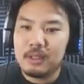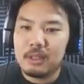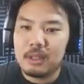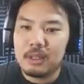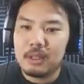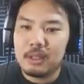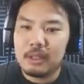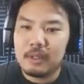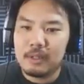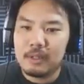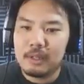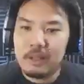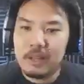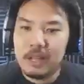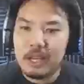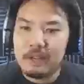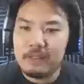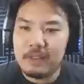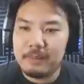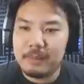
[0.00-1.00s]
Aw, you're
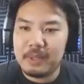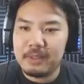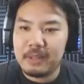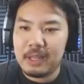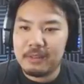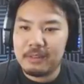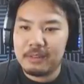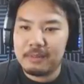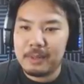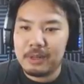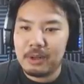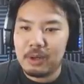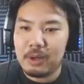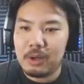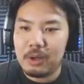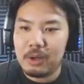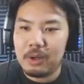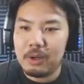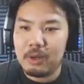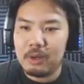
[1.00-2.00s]
alive. That means I have to spend
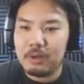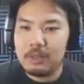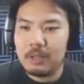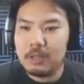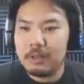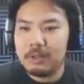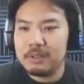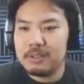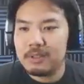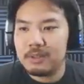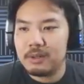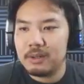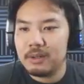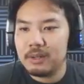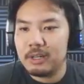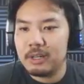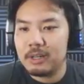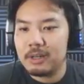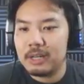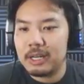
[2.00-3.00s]
a whole nother
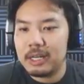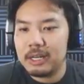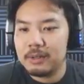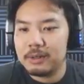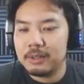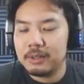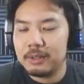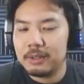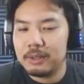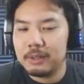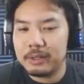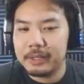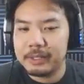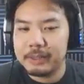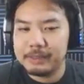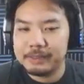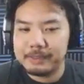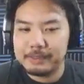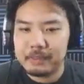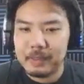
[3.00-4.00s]
turn here. How
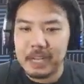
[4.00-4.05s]
annoying.